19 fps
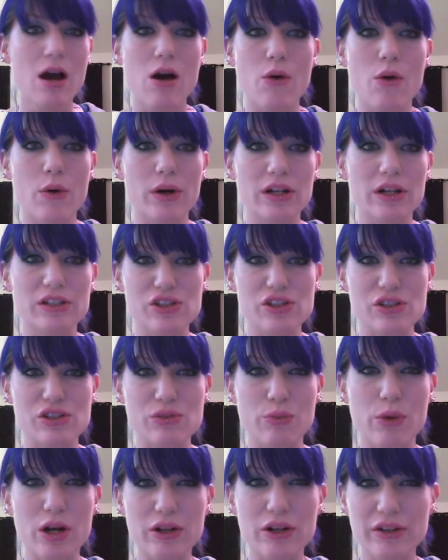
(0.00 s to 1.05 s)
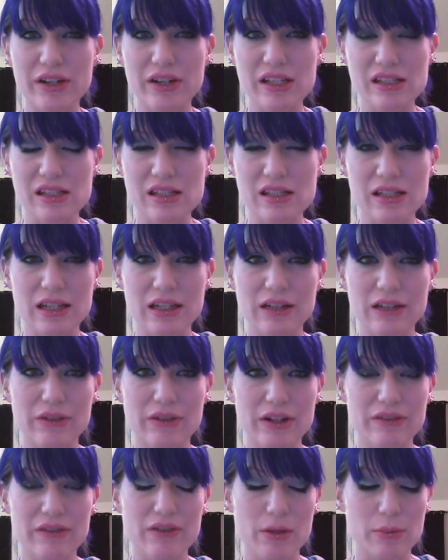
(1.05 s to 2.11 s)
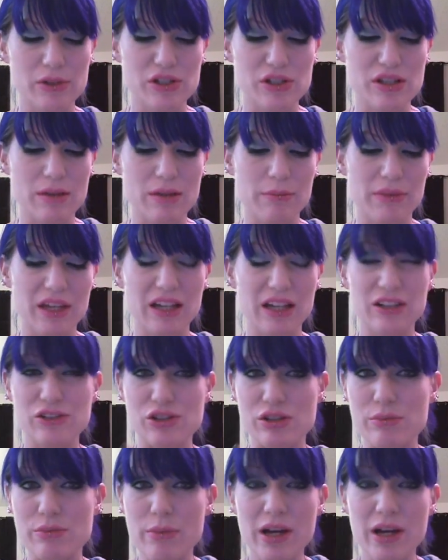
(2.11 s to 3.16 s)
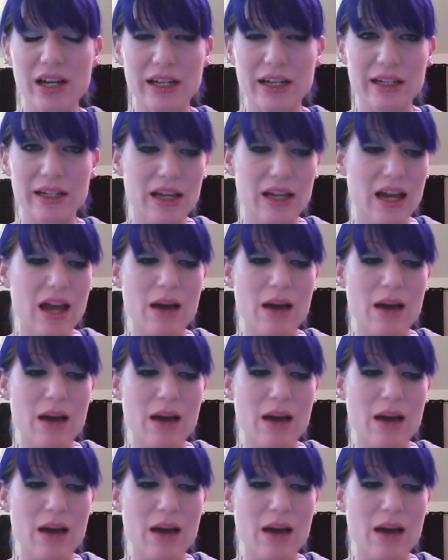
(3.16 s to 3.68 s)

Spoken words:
or just Walgreens is getting rid of them or something, or just mine,